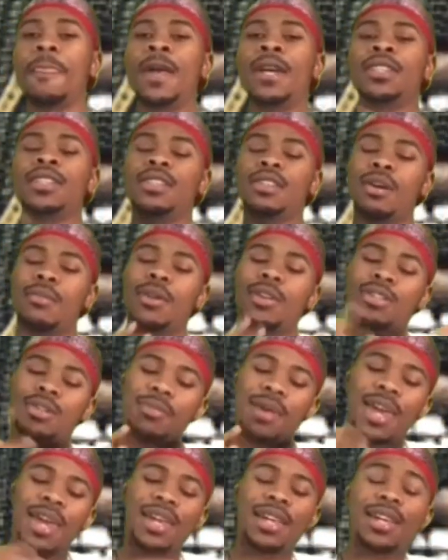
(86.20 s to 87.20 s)
She talking about some,
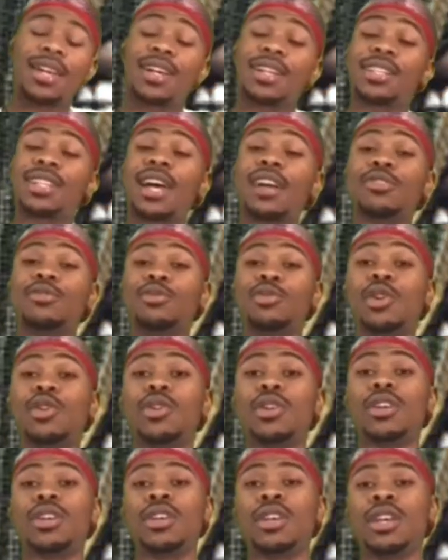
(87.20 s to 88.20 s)
hey, cuz, how you
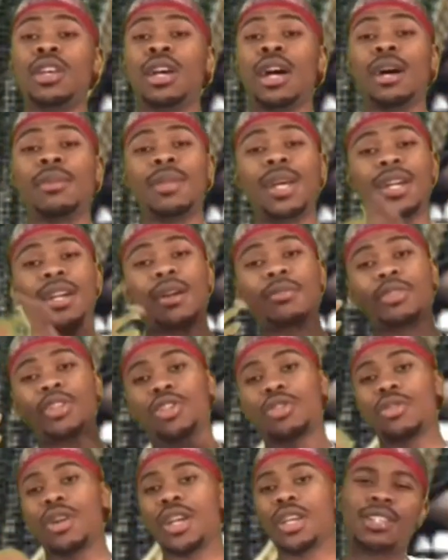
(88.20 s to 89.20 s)
doing? I'm like, I'm
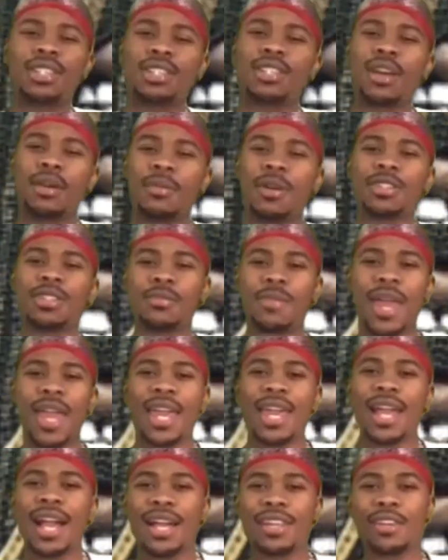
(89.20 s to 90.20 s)
straight. She talking about some, hey,
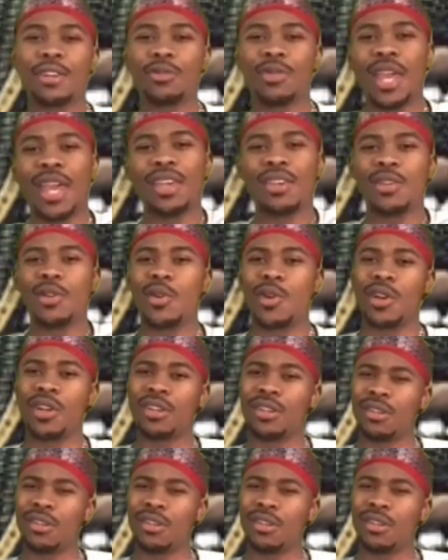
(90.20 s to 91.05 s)
how your day going?